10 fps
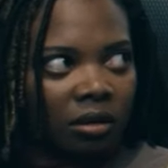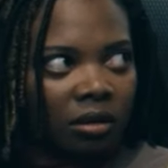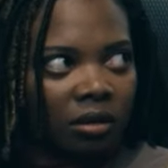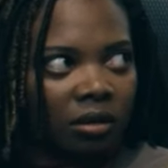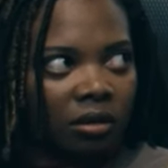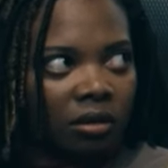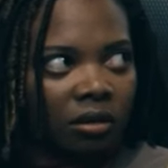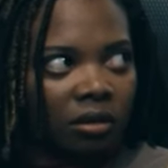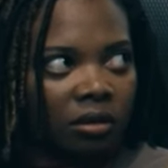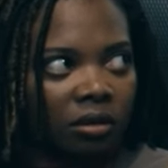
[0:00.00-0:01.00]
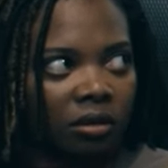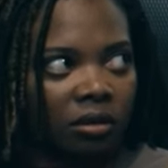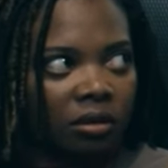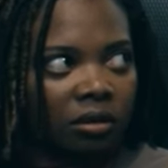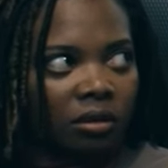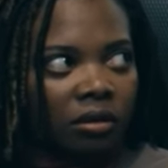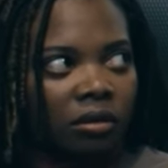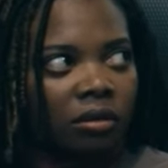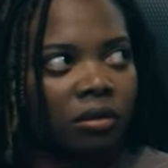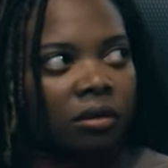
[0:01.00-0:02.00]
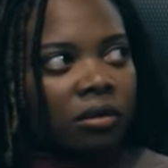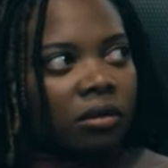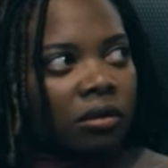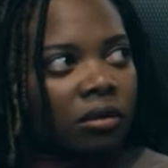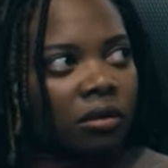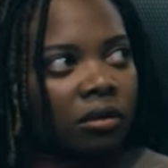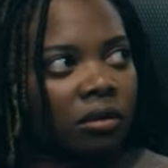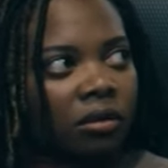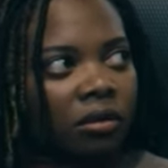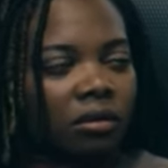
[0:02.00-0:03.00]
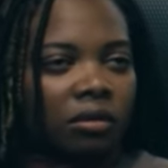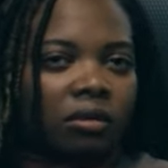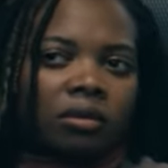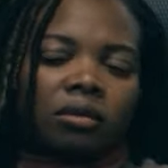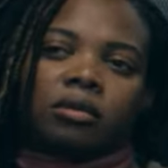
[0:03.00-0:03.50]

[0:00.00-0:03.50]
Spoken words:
No words are spoken by the person on screen.